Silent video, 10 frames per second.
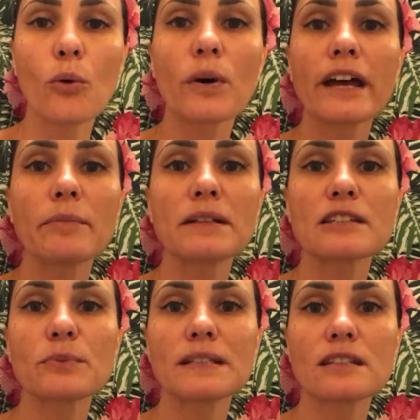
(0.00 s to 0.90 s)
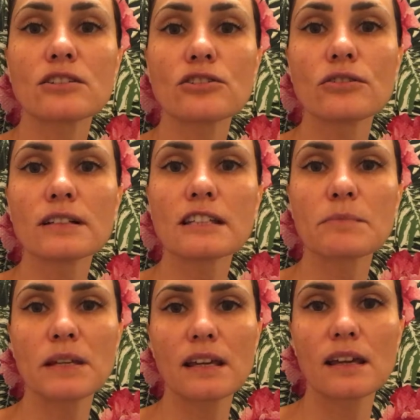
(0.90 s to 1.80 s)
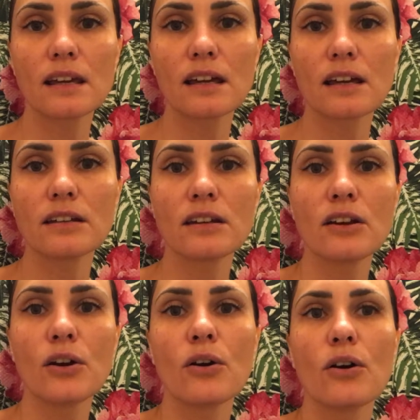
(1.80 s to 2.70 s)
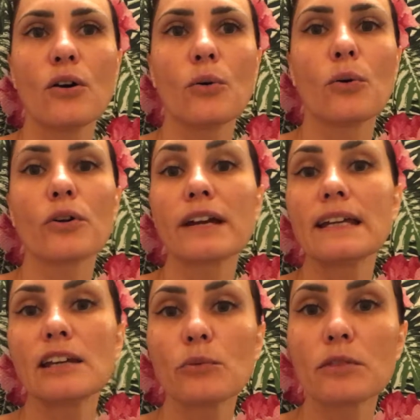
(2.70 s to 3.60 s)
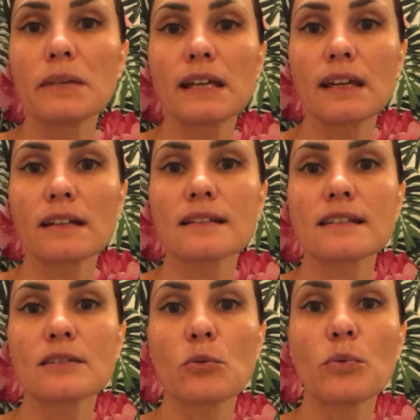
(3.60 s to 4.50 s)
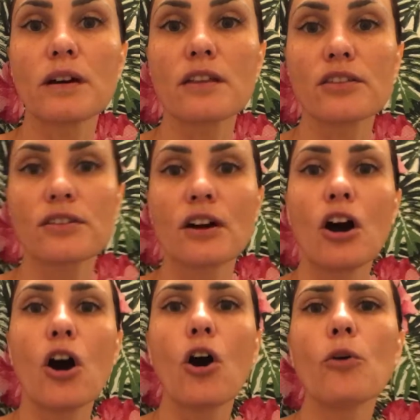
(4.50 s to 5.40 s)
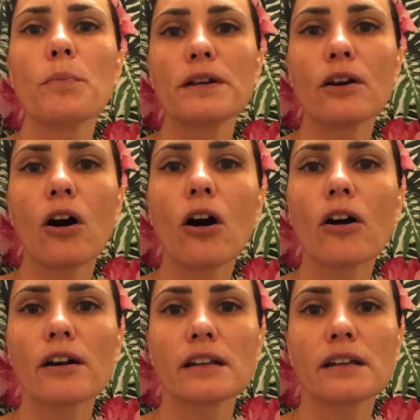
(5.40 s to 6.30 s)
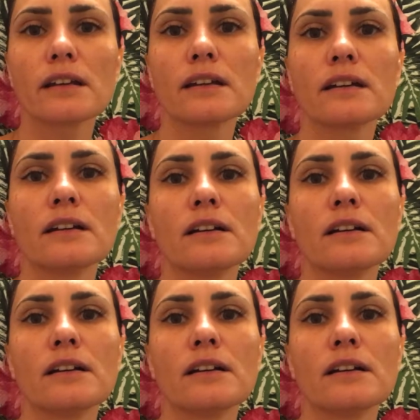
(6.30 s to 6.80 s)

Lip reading: What happens when students begin, or anyone begins with open-hearted